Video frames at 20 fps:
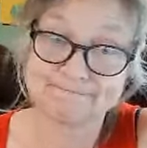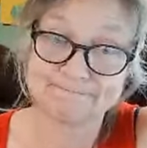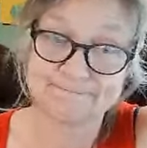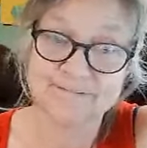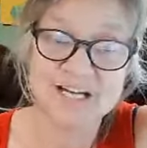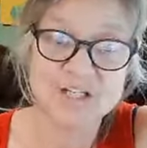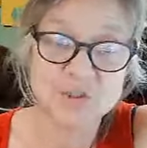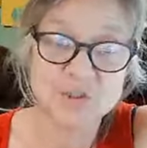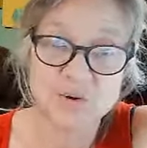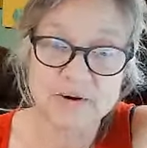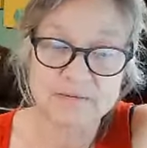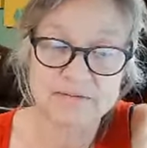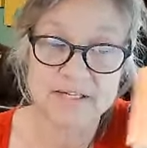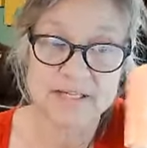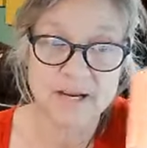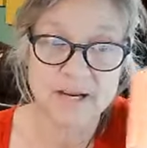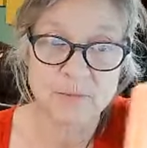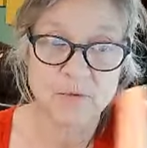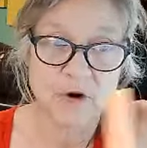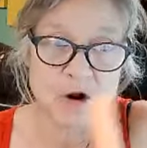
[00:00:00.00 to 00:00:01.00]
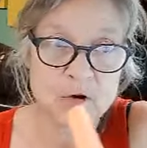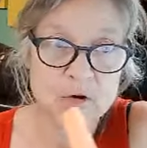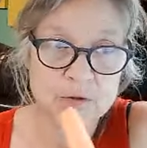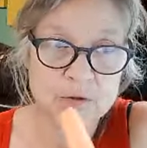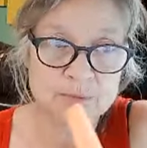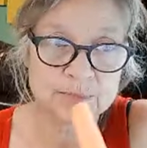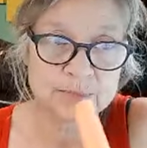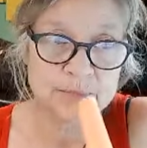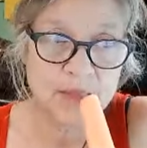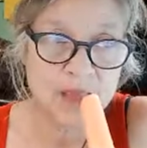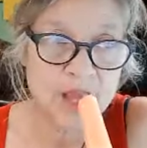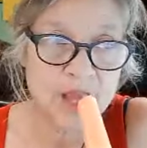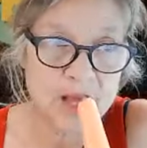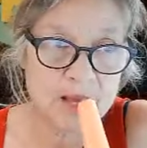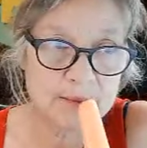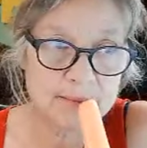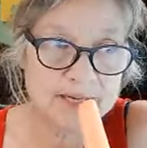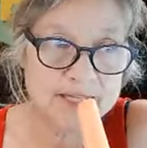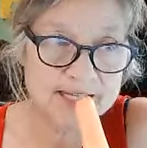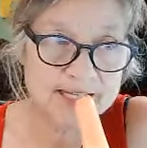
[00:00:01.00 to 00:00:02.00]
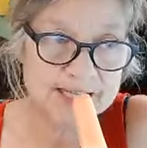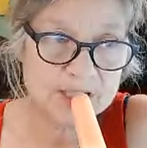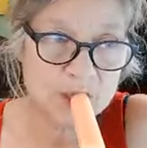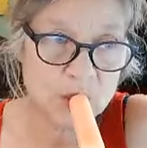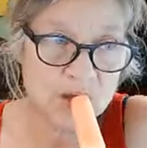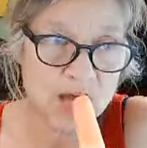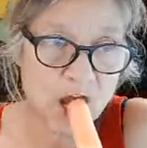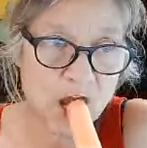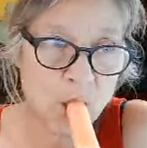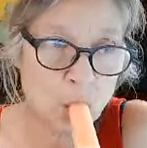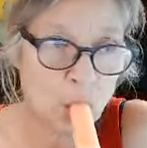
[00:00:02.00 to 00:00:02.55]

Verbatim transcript: I do everything wrong, but that's okay.